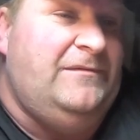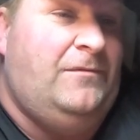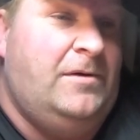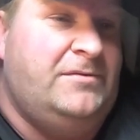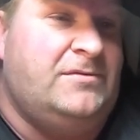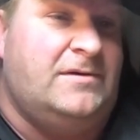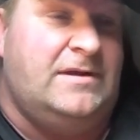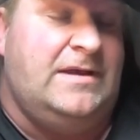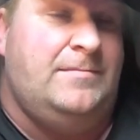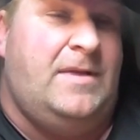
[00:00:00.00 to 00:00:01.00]

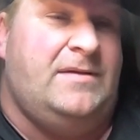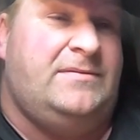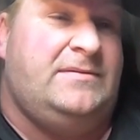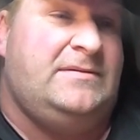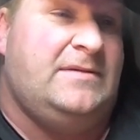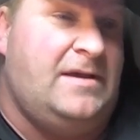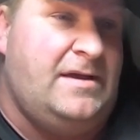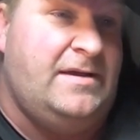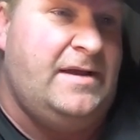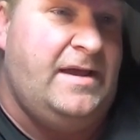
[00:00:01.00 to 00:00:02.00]
unfortunately, my
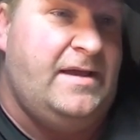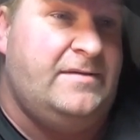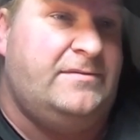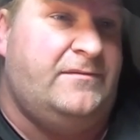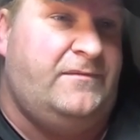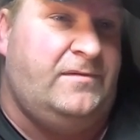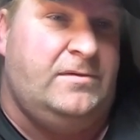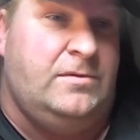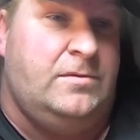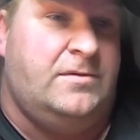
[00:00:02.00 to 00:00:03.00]
son has the
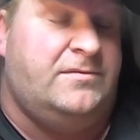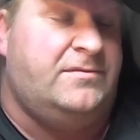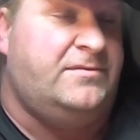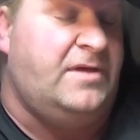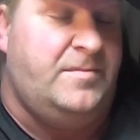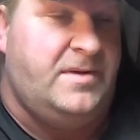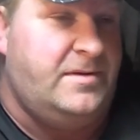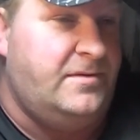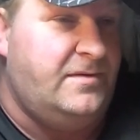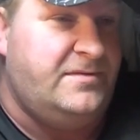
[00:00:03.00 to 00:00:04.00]
flu or stomach
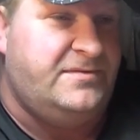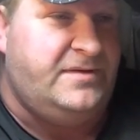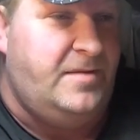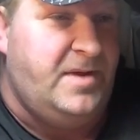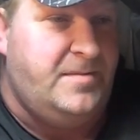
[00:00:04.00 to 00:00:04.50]
or the stomach